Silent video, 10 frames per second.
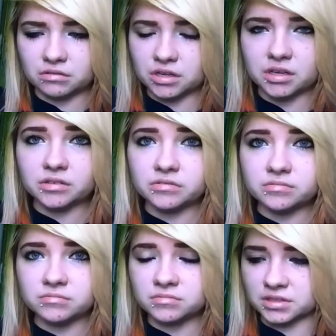Okay.
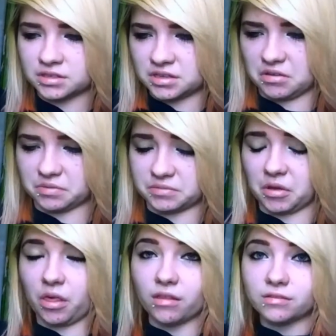Oh,
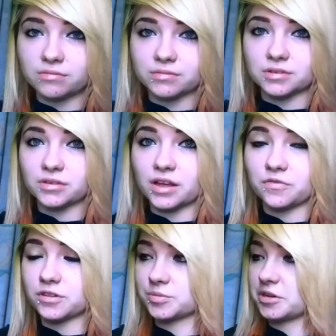oh, oh
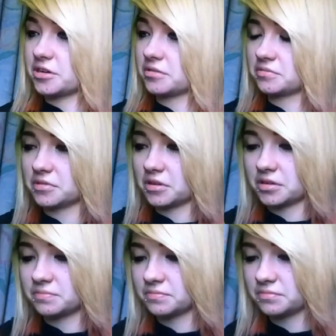that feels weird.
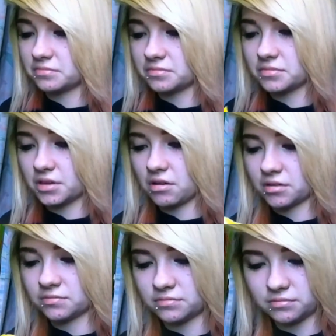Uh...
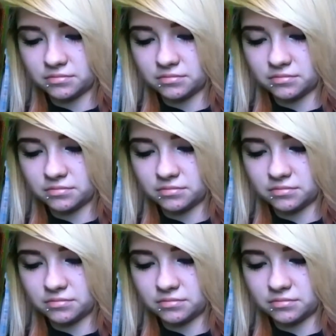Oh.